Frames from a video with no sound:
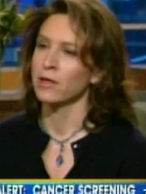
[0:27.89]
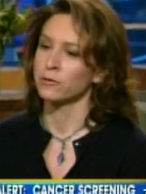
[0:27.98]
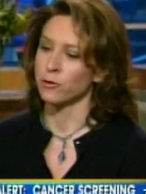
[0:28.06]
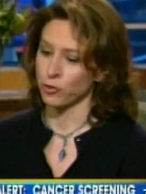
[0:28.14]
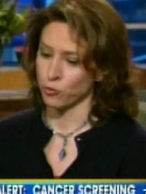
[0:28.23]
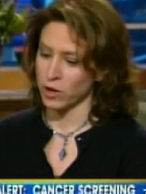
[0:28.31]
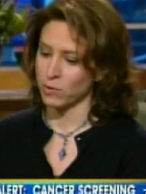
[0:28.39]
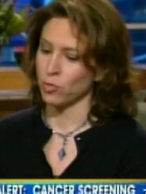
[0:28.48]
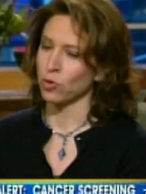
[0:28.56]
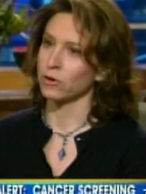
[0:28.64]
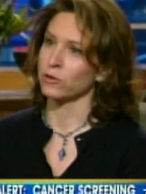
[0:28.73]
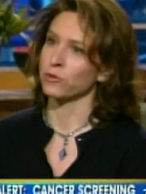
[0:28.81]
the three
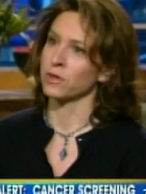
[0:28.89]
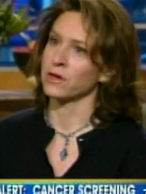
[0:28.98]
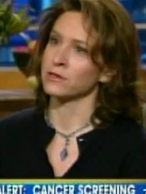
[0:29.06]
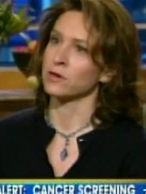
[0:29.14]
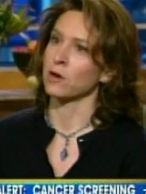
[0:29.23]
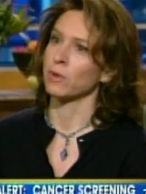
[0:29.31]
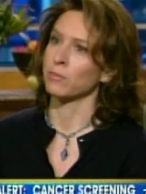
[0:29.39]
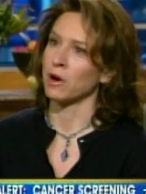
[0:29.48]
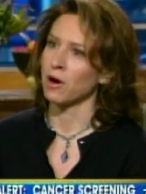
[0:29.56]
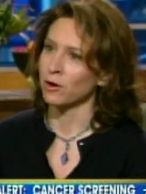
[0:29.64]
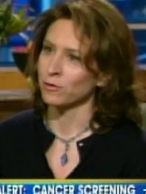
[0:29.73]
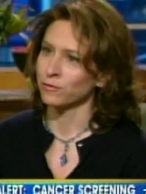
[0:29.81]
important things are
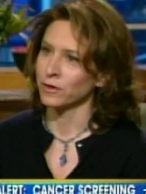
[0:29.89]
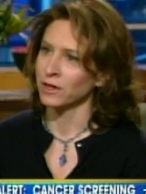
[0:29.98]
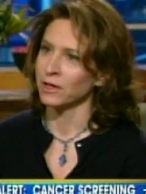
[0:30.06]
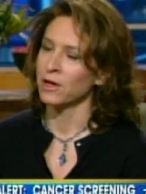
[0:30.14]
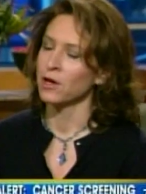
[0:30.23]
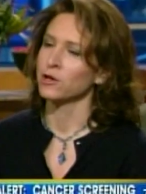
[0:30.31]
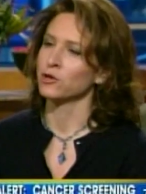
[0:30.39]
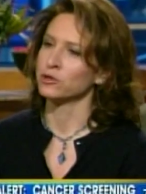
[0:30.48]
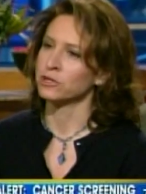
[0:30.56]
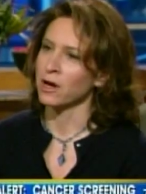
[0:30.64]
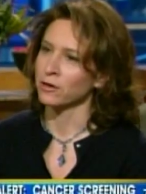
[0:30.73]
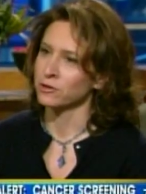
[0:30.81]
mammography, your
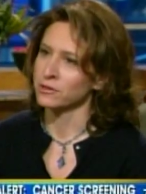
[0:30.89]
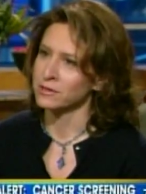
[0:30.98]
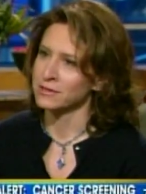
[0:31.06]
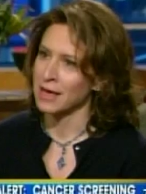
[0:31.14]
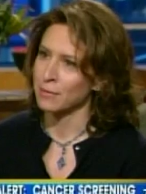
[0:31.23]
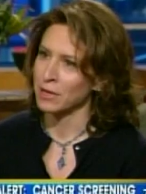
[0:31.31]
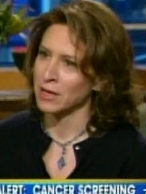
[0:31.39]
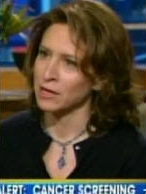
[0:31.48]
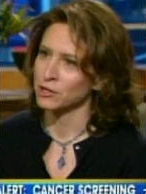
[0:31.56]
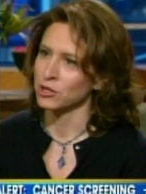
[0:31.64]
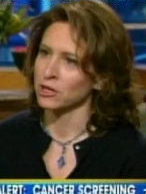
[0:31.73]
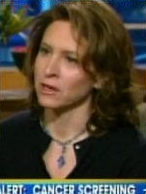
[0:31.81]
doctor's
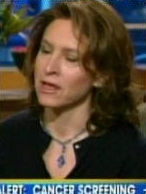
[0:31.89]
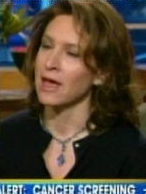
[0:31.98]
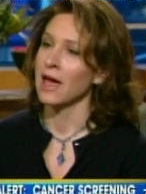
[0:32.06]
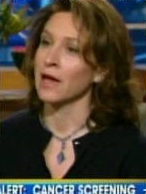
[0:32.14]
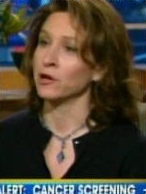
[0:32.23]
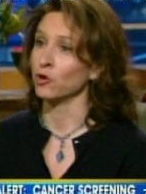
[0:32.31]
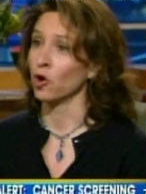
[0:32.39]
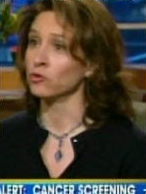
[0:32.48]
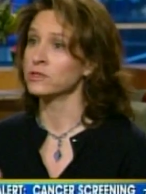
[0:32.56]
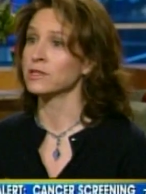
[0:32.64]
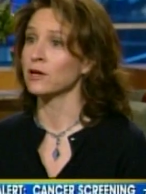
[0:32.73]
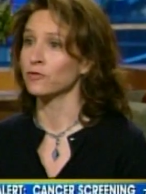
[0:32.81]
examination, and your own
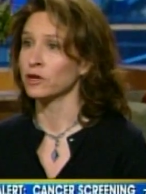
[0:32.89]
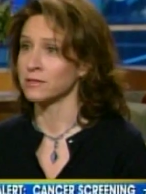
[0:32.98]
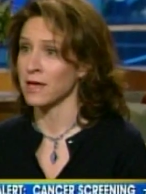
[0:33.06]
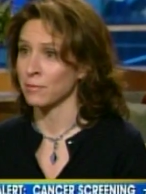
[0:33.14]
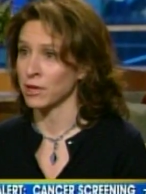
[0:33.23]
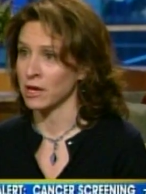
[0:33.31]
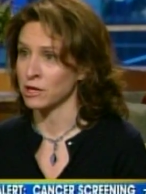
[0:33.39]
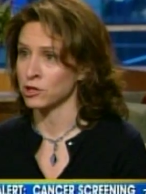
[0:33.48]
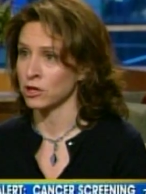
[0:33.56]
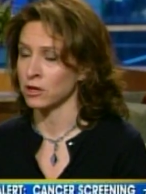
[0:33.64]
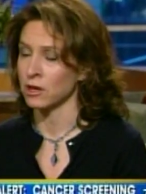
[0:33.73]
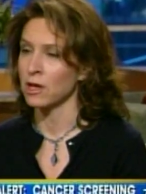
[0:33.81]

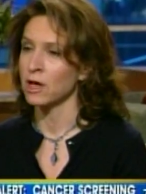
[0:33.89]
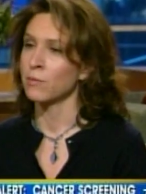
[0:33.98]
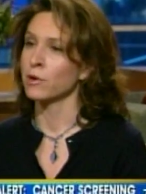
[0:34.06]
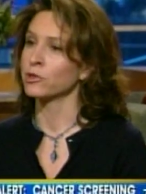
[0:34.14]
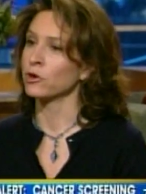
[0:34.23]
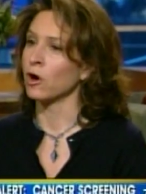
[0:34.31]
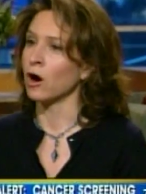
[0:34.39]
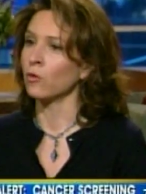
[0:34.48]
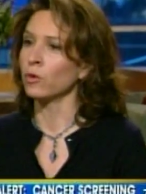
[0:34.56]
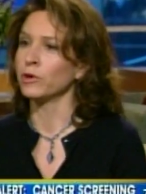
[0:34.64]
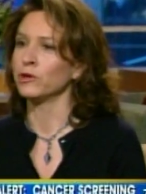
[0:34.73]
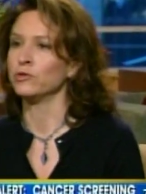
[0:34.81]
self-examination. Mm -hmm. But there are
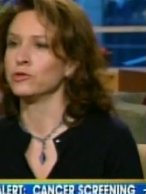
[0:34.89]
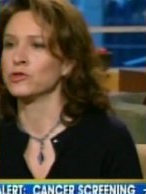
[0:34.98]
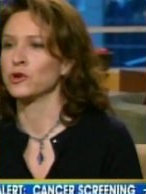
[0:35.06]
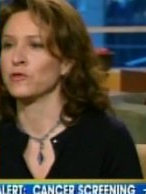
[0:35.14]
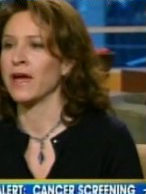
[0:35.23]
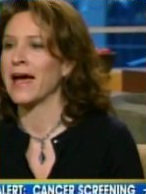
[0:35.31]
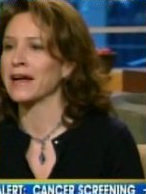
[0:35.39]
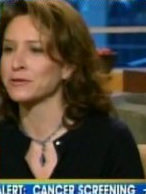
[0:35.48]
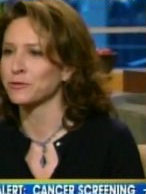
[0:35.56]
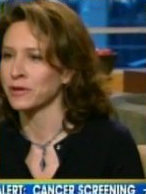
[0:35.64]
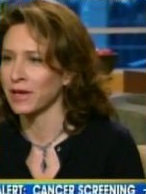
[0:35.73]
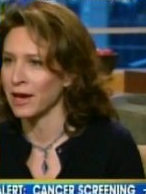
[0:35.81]
women who deserve
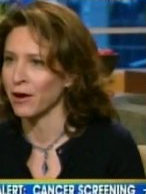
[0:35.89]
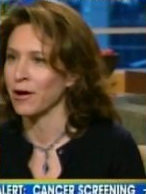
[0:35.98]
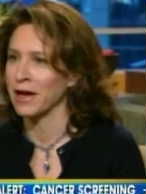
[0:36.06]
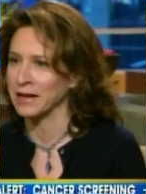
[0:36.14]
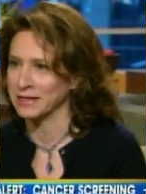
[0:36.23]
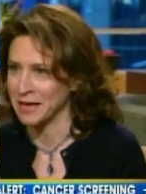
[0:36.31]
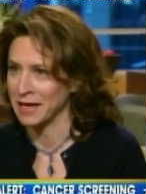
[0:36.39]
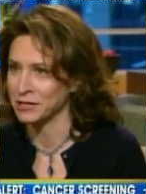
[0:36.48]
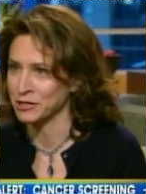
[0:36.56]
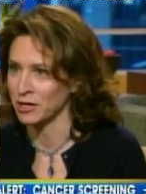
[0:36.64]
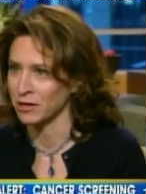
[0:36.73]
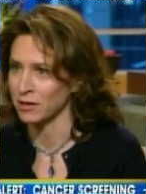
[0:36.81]
extra care and
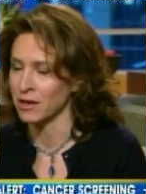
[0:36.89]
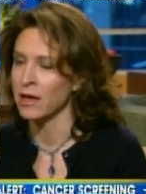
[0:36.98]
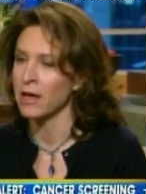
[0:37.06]
attention,